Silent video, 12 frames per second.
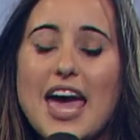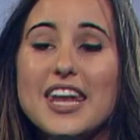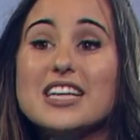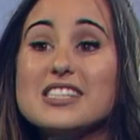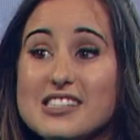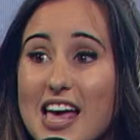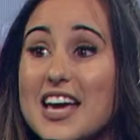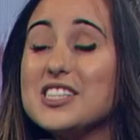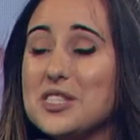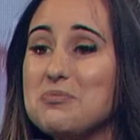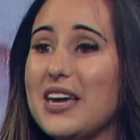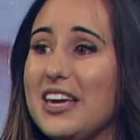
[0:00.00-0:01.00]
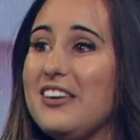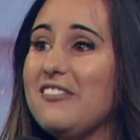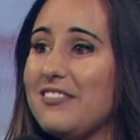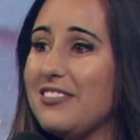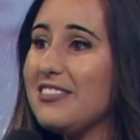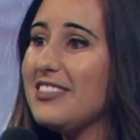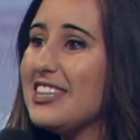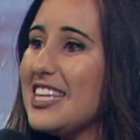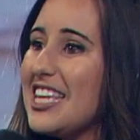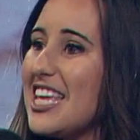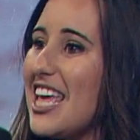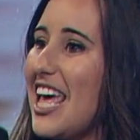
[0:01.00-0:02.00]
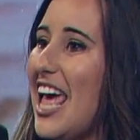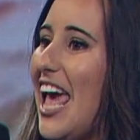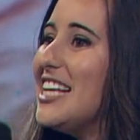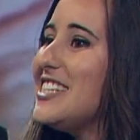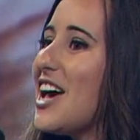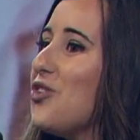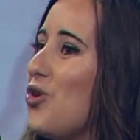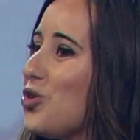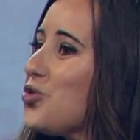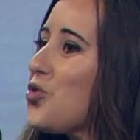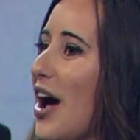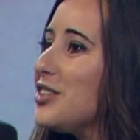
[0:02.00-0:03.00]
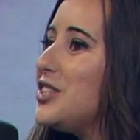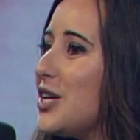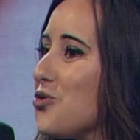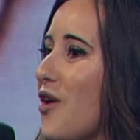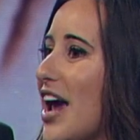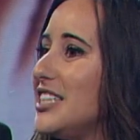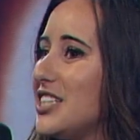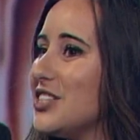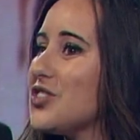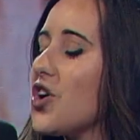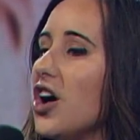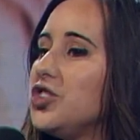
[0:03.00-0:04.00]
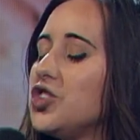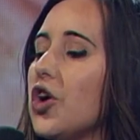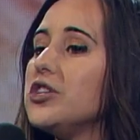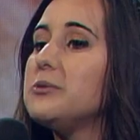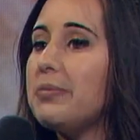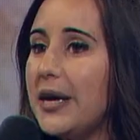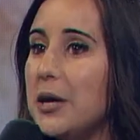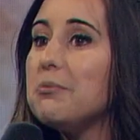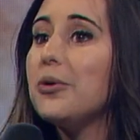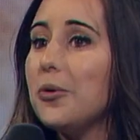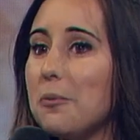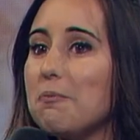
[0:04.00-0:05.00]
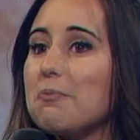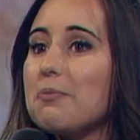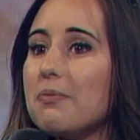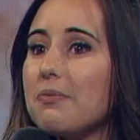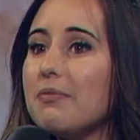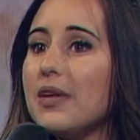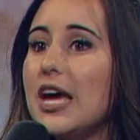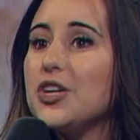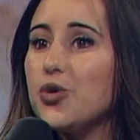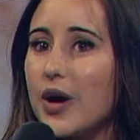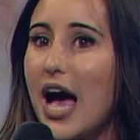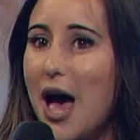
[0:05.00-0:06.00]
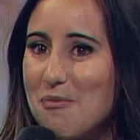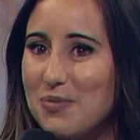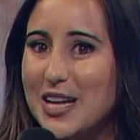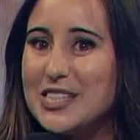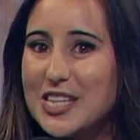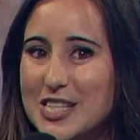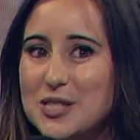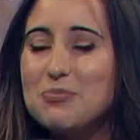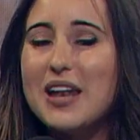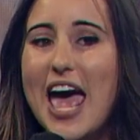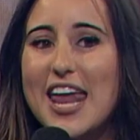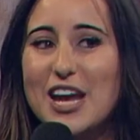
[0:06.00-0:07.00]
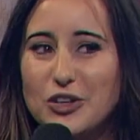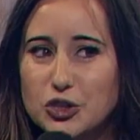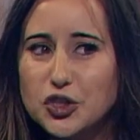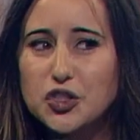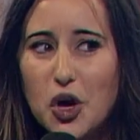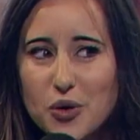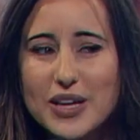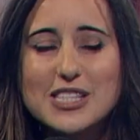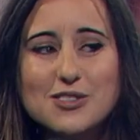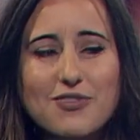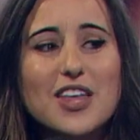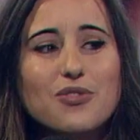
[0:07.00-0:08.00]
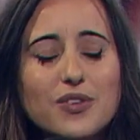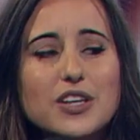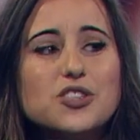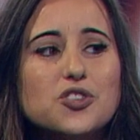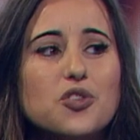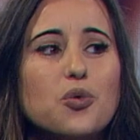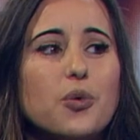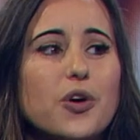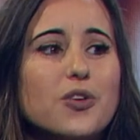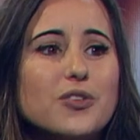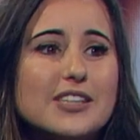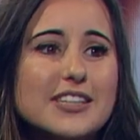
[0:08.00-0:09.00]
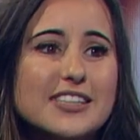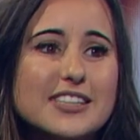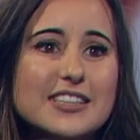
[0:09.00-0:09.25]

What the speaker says: and excites me is that all throughout generations, God chose people to accomplish His plan and to show His faithfulness to the world.